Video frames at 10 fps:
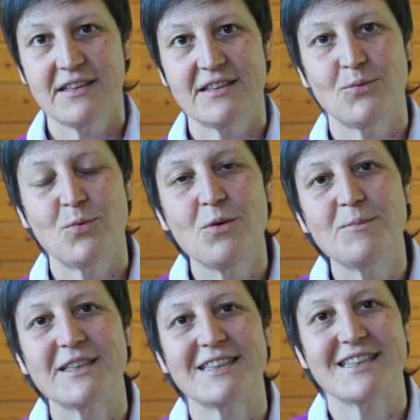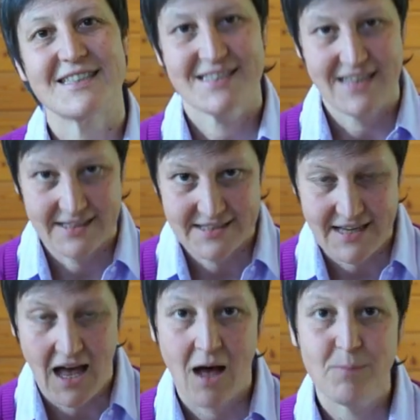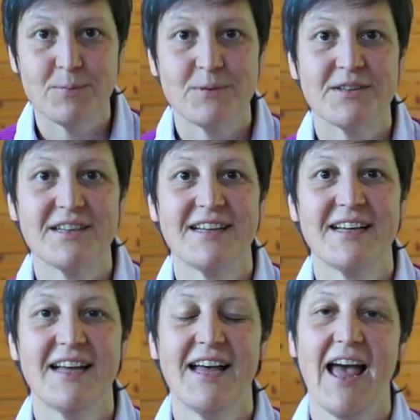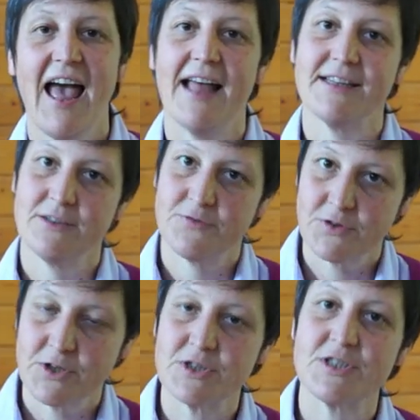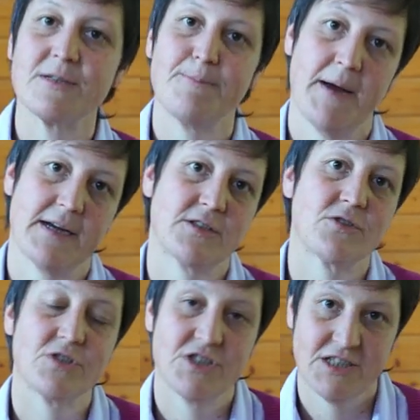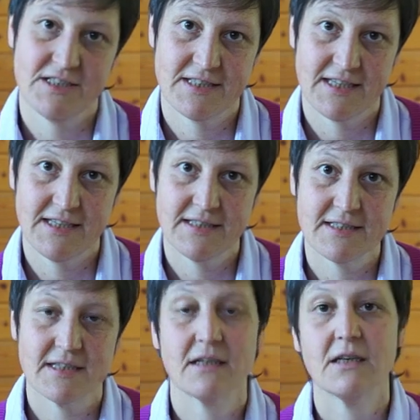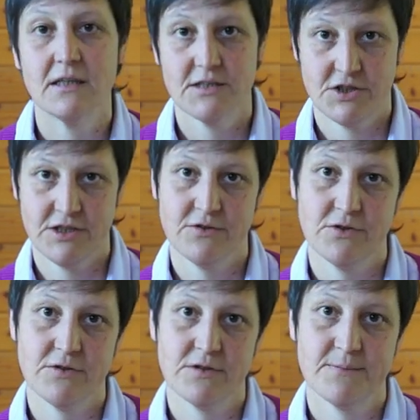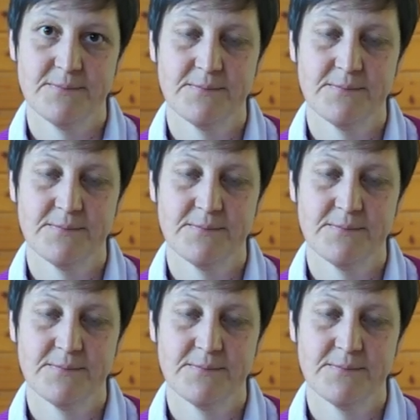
The woman stands up, and the first person she sees is Jesus.